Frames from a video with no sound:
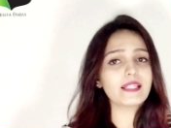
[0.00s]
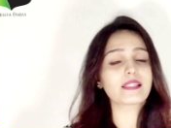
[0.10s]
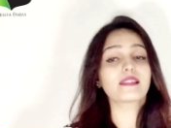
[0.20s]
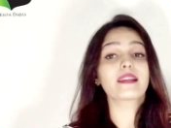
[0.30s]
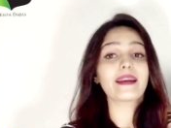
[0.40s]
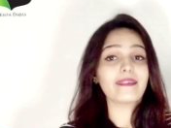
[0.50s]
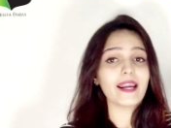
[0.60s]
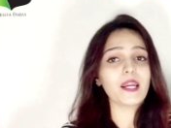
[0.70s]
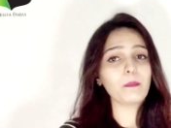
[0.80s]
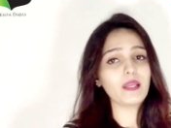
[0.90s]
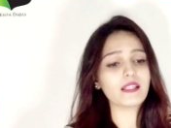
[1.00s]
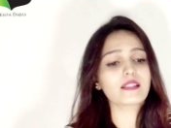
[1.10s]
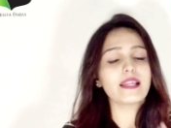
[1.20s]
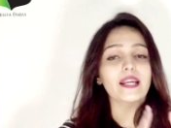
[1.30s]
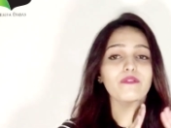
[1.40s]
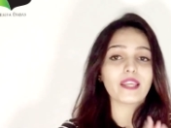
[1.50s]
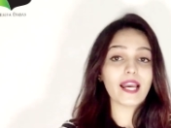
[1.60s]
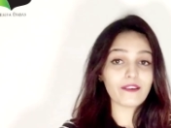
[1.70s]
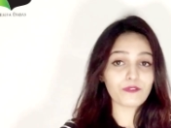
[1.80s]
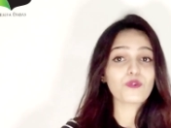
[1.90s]
the red light means that we
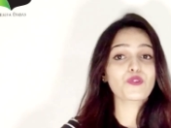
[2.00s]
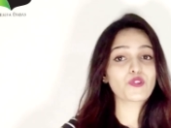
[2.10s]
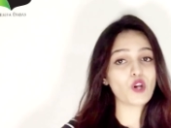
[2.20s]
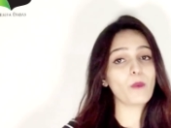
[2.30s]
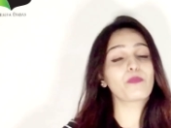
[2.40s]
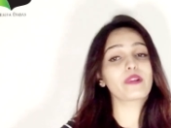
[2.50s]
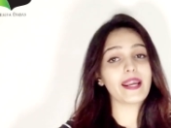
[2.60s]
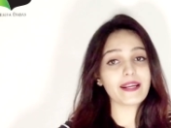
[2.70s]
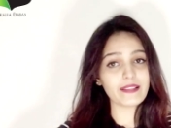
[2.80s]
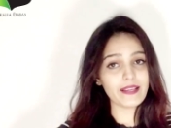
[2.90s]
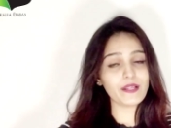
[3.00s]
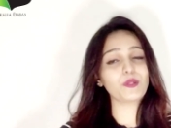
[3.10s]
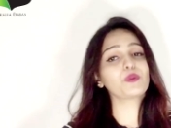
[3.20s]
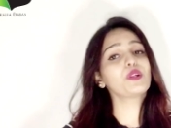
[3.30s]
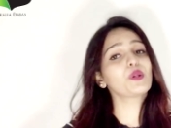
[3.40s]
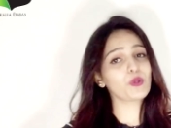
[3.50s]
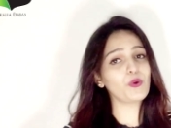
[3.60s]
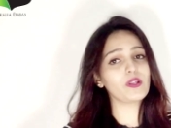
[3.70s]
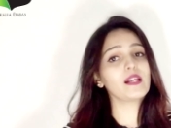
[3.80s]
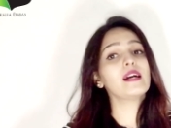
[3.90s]
have to stop right there on the
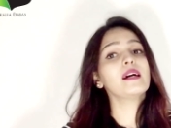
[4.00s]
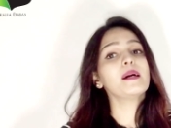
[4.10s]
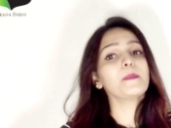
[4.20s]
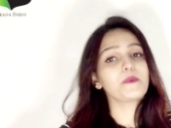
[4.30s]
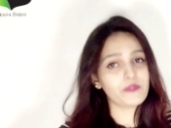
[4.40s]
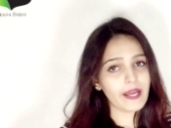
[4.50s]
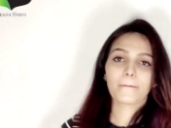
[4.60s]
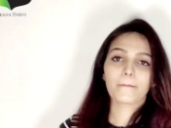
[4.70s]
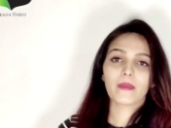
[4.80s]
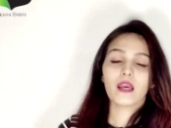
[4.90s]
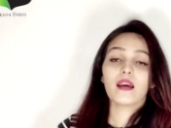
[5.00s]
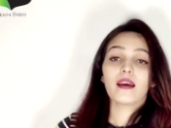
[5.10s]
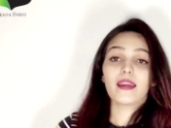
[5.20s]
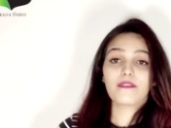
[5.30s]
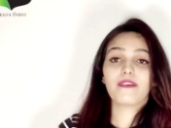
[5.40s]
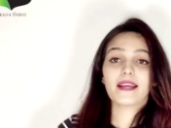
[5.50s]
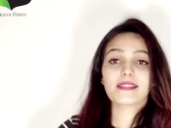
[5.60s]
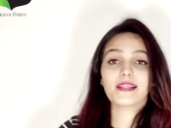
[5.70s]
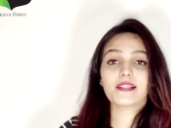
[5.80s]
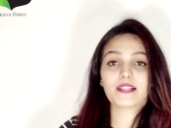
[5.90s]
road, right? if I
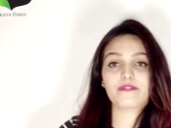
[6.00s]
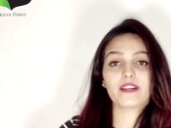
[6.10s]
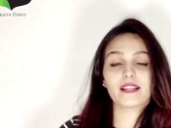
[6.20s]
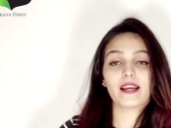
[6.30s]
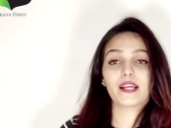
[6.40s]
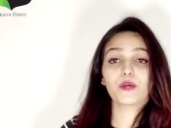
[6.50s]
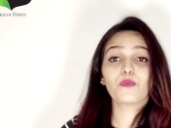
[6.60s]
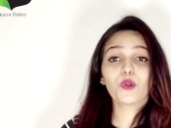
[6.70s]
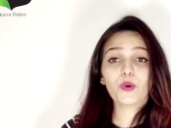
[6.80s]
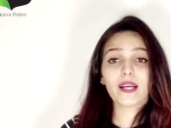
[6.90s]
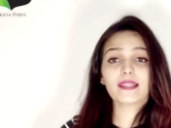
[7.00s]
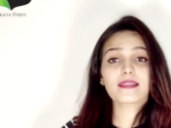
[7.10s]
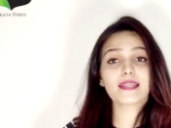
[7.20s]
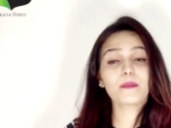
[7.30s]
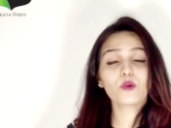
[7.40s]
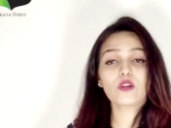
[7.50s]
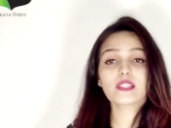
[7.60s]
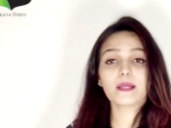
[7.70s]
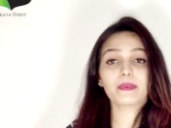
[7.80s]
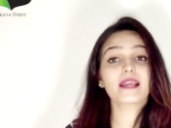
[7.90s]
say traffic light, would you get the same
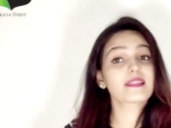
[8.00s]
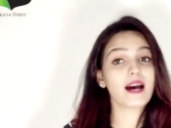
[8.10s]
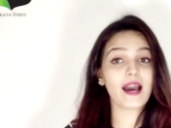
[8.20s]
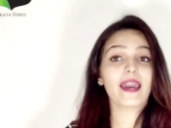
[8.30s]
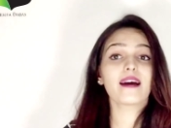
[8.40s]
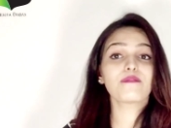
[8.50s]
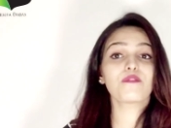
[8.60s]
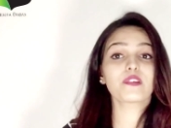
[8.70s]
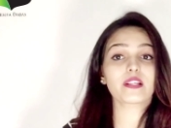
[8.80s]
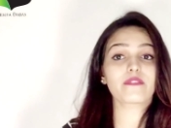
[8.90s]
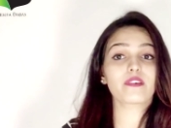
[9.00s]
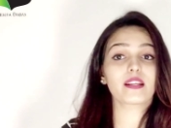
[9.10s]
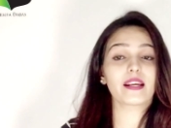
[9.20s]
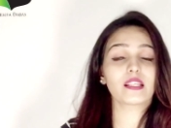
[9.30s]
concept as I have of a traffic light?